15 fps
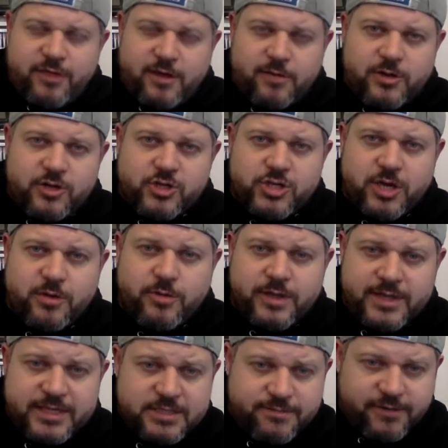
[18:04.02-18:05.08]
I'm going to show you in
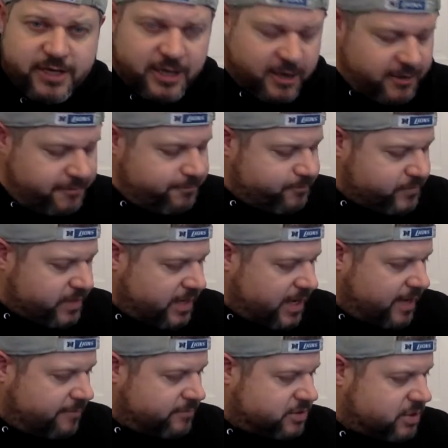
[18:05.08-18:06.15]
this video.
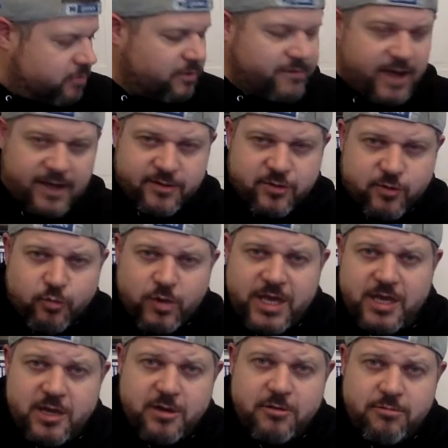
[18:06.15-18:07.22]
So we've had the Wii
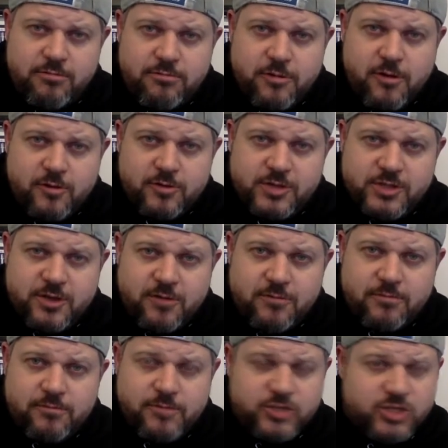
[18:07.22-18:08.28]
U console,
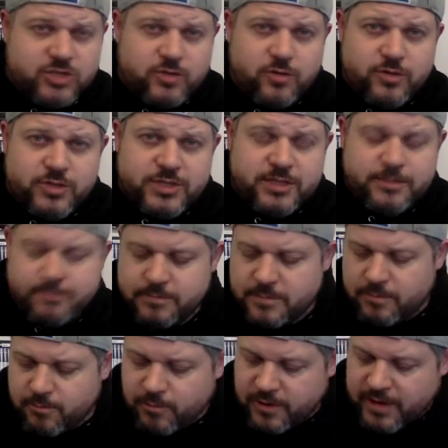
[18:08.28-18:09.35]
which is awesome.
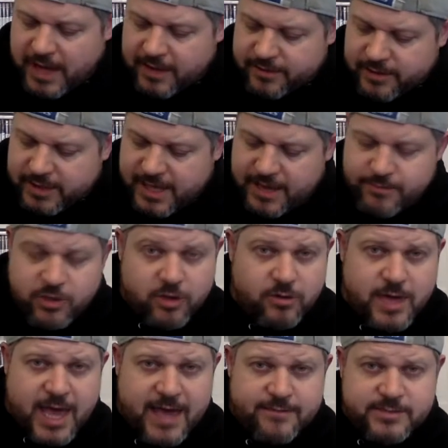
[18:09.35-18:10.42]
We had the GameCube
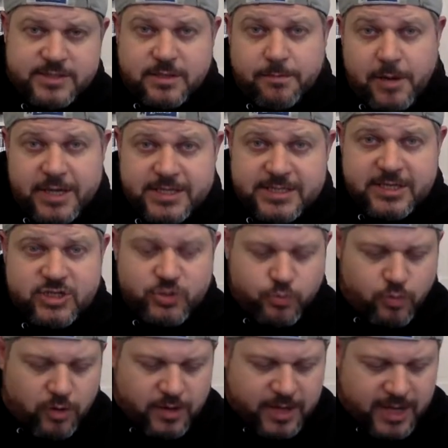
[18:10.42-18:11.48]
games, the PlayStation
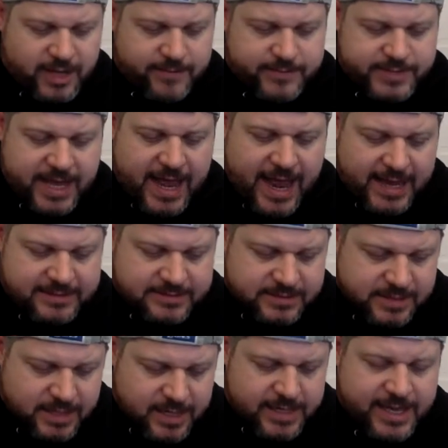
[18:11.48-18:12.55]
1 games, and
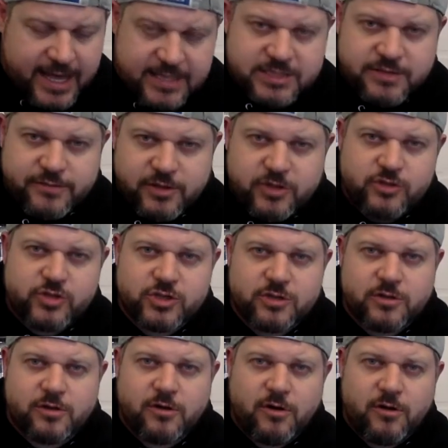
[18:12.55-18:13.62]
Castle Illusion
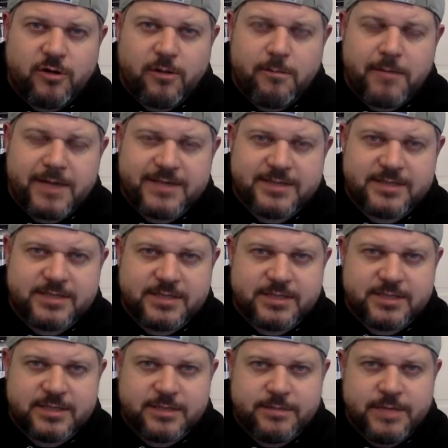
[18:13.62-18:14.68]
on the Master
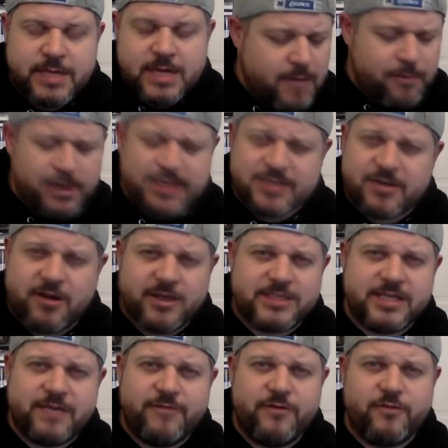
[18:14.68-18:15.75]
System. Please guys,
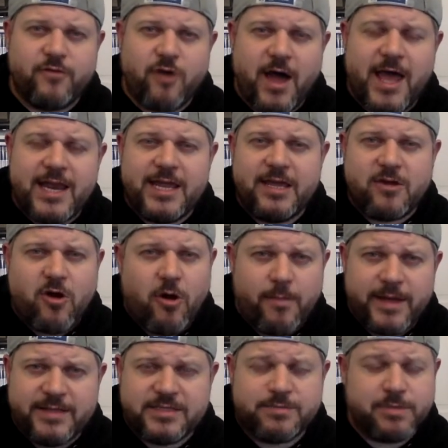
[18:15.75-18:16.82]
if you've got any
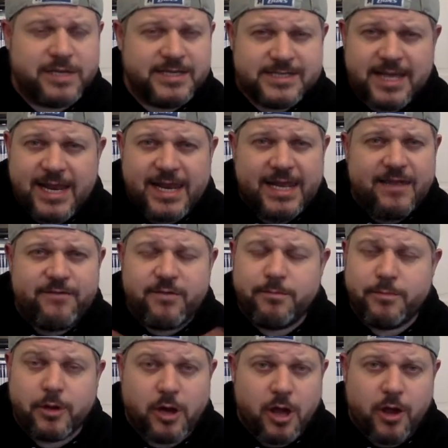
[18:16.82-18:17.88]
comments, please leave them
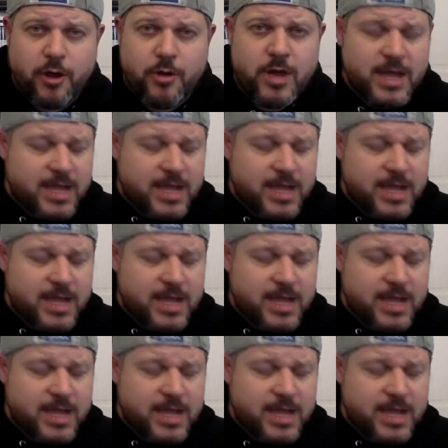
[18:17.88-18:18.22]
below.